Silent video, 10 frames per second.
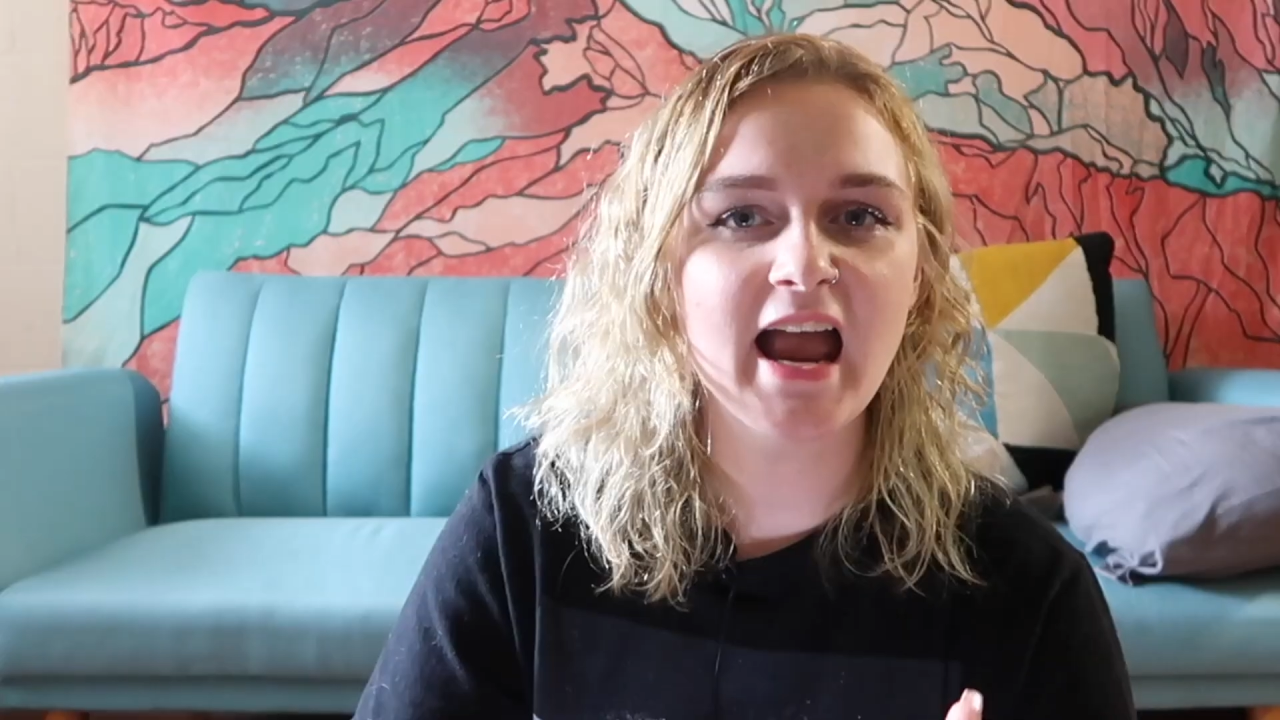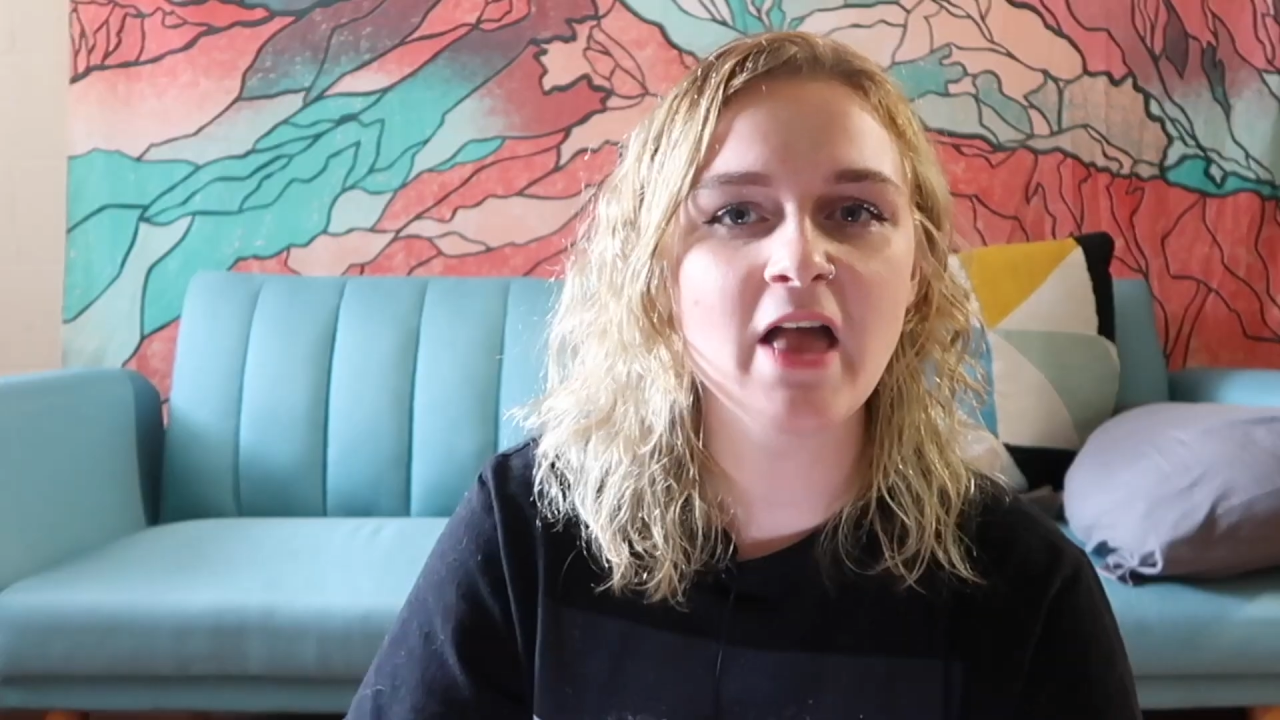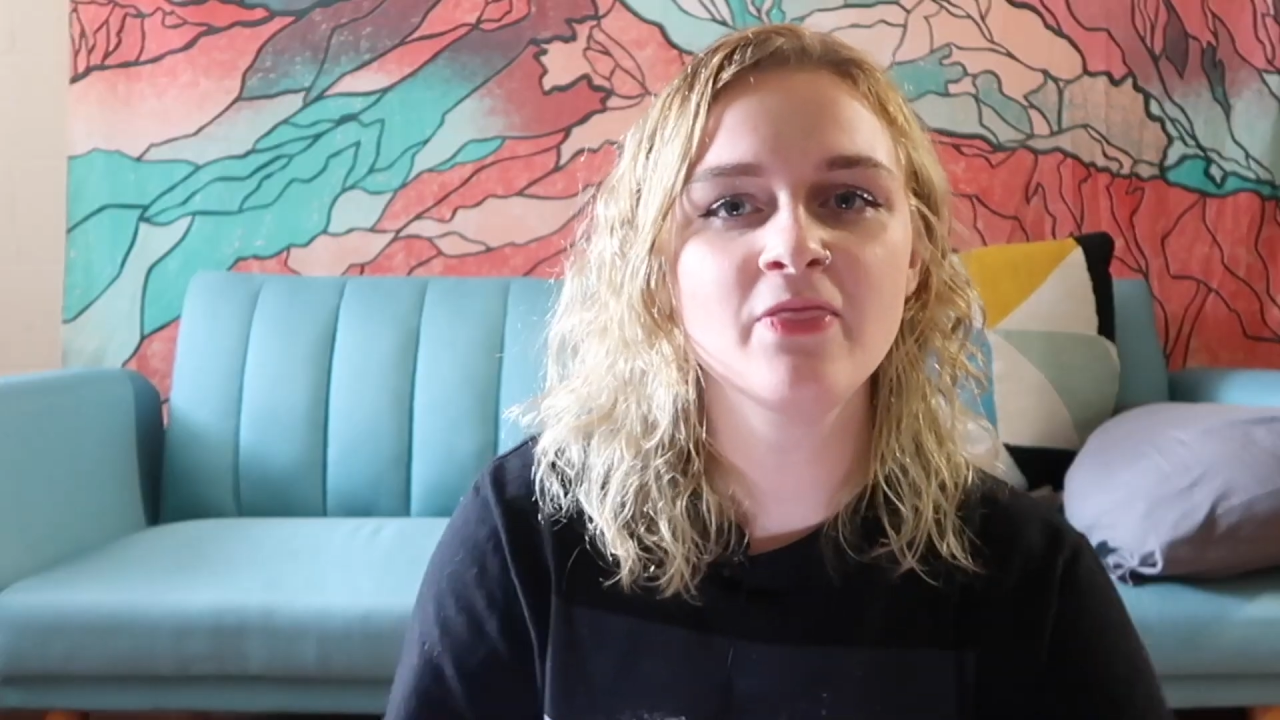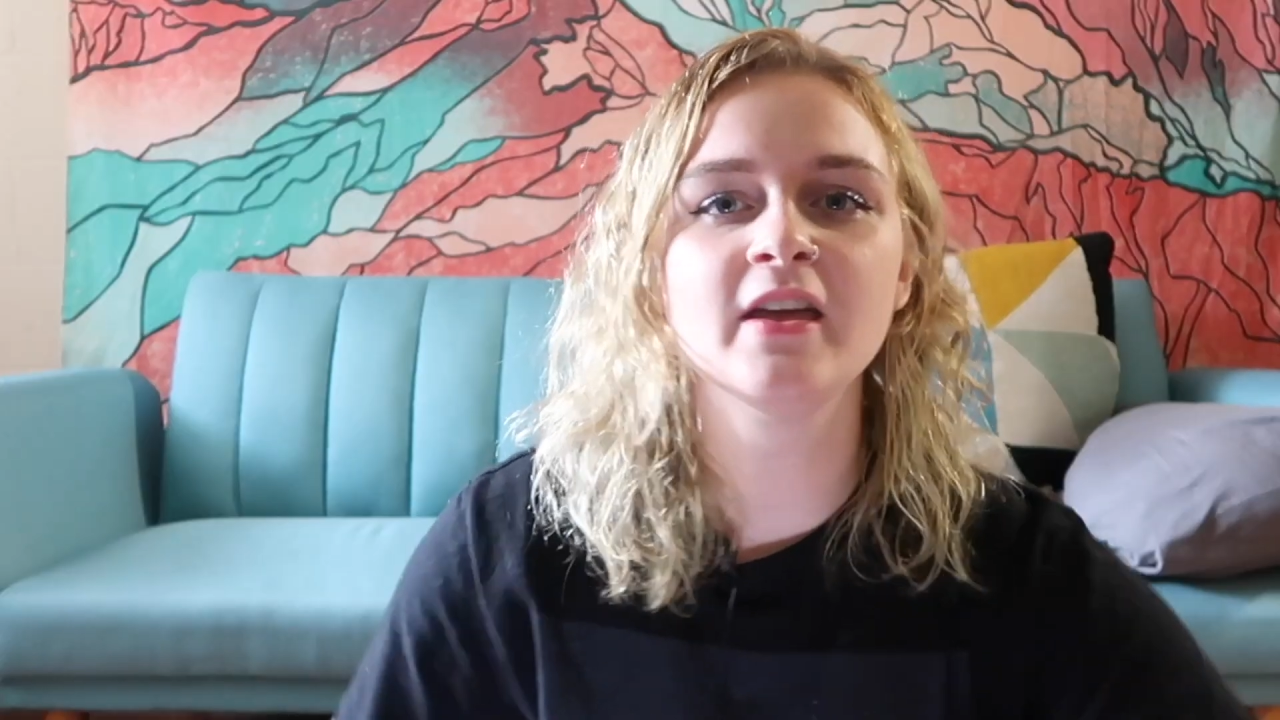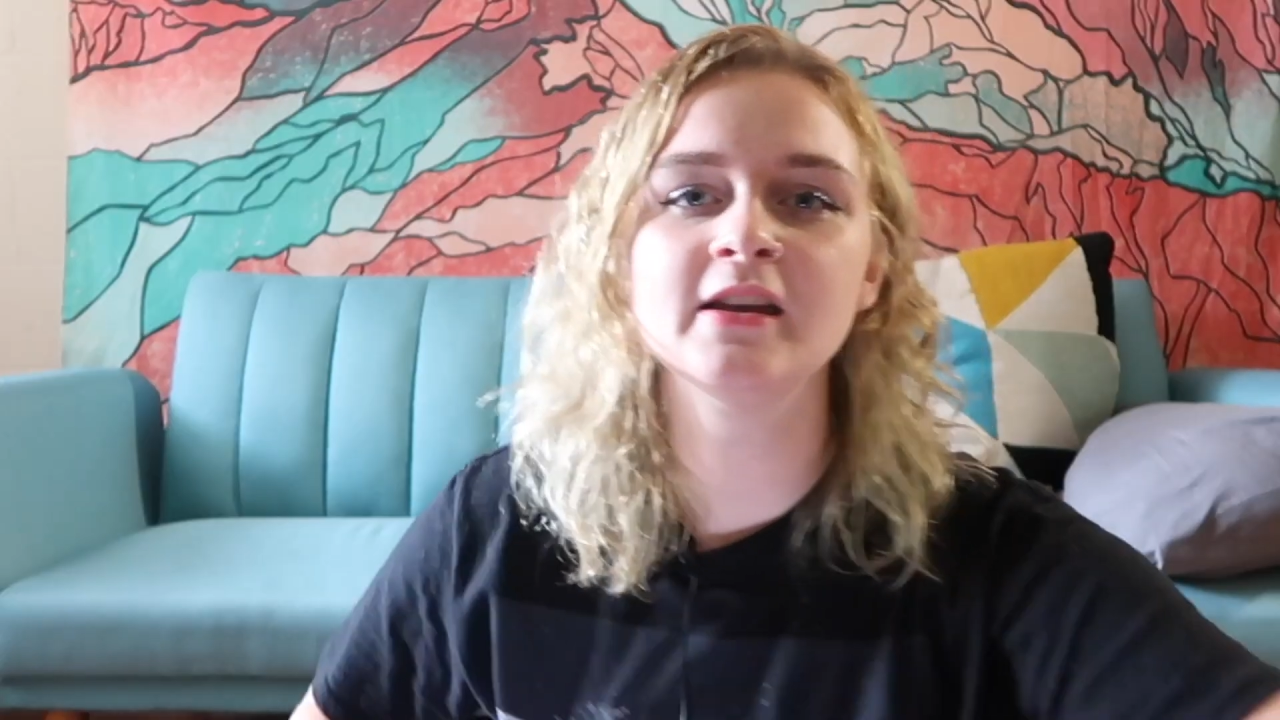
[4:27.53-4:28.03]

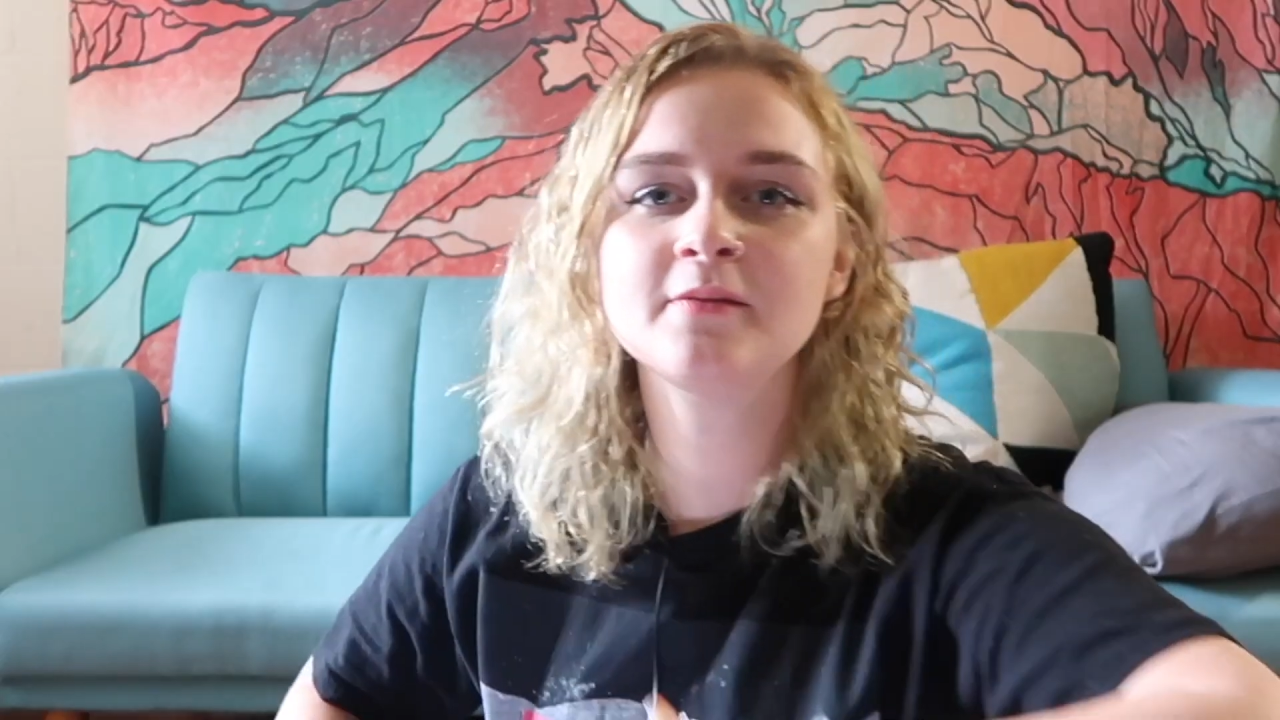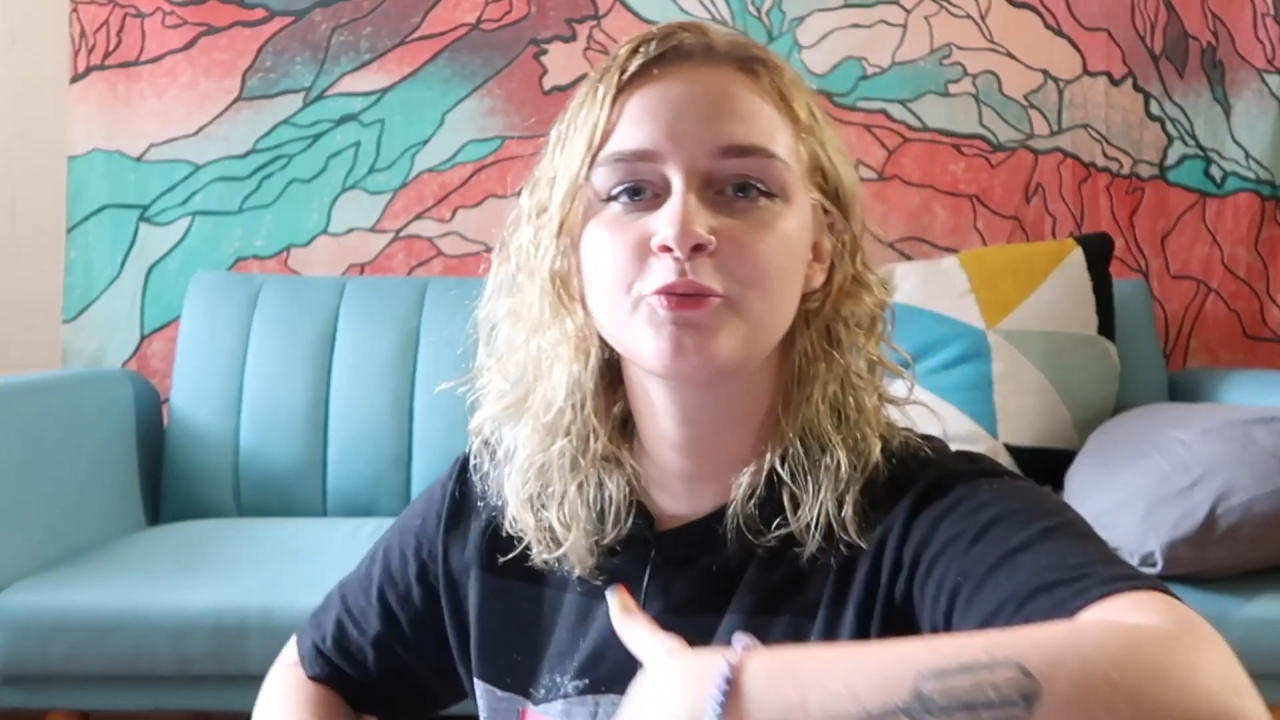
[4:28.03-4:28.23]
and then